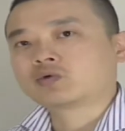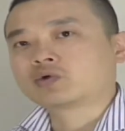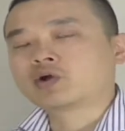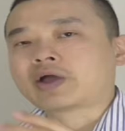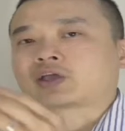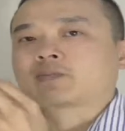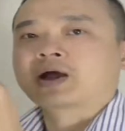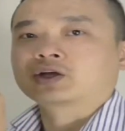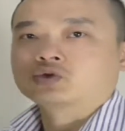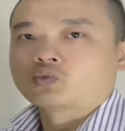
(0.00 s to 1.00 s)
We know
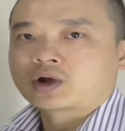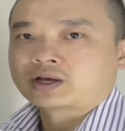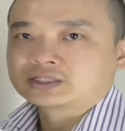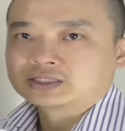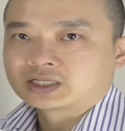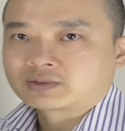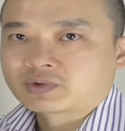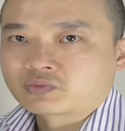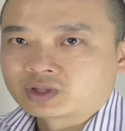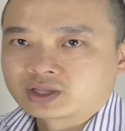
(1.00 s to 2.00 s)
acupuncture 1, 6
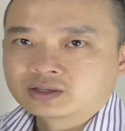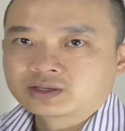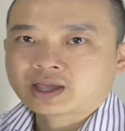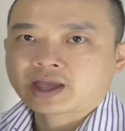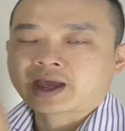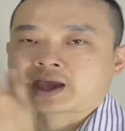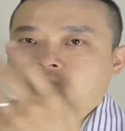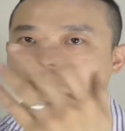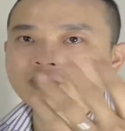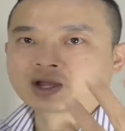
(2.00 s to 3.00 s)
meridian,
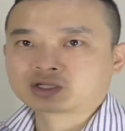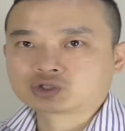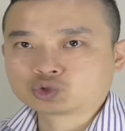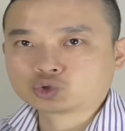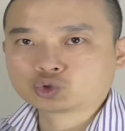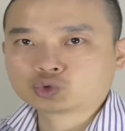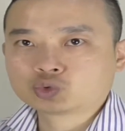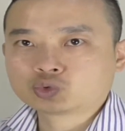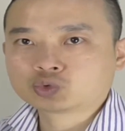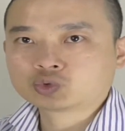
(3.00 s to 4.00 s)
acupuncture
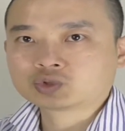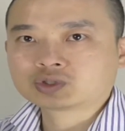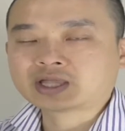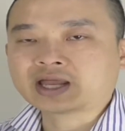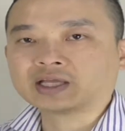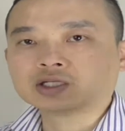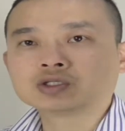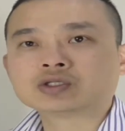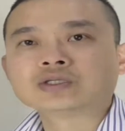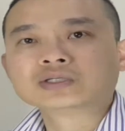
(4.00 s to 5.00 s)
2, that
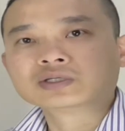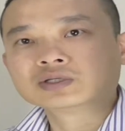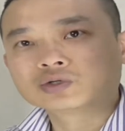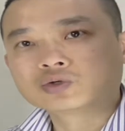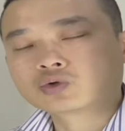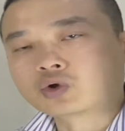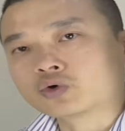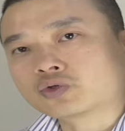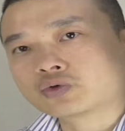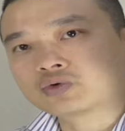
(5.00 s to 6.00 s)
is
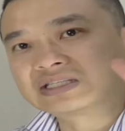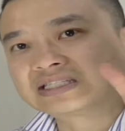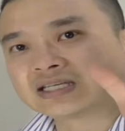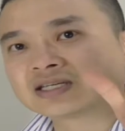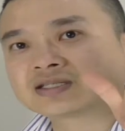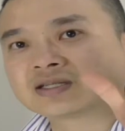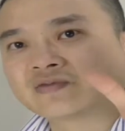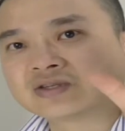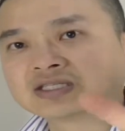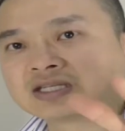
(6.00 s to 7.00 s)
go through 6
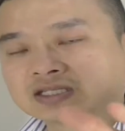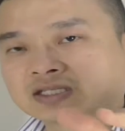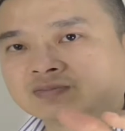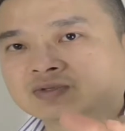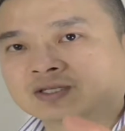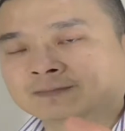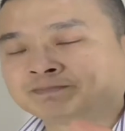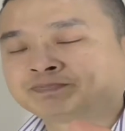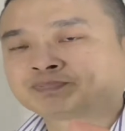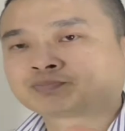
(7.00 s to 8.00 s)
different systems
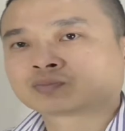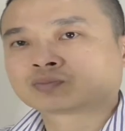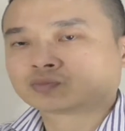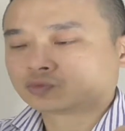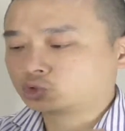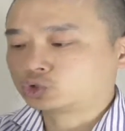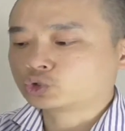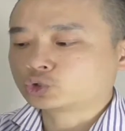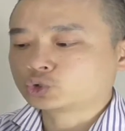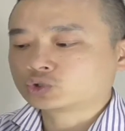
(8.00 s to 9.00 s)
to
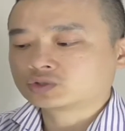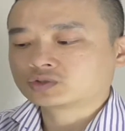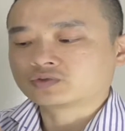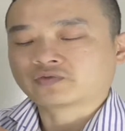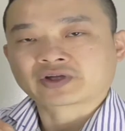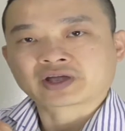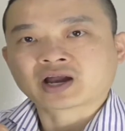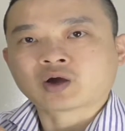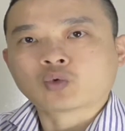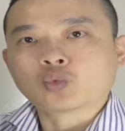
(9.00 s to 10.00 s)
choose to figure
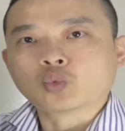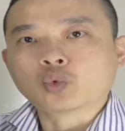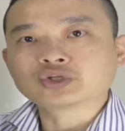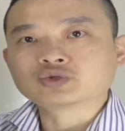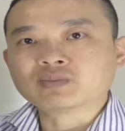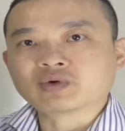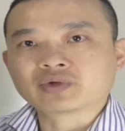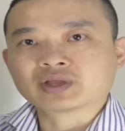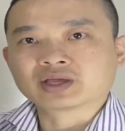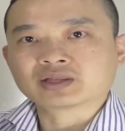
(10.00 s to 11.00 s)
out which
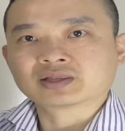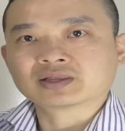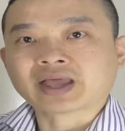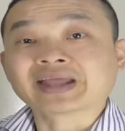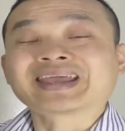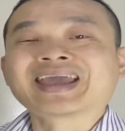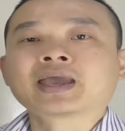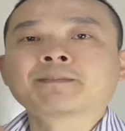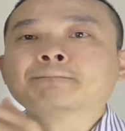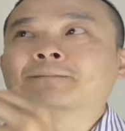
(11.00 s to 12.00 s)
meridian that
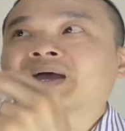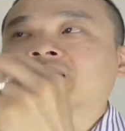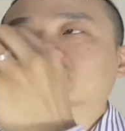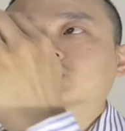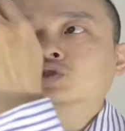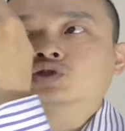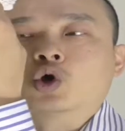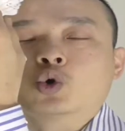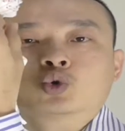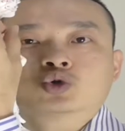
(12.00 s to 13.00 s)
can balance
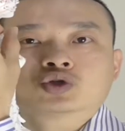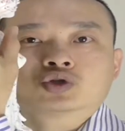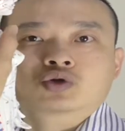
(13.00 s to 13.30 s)
those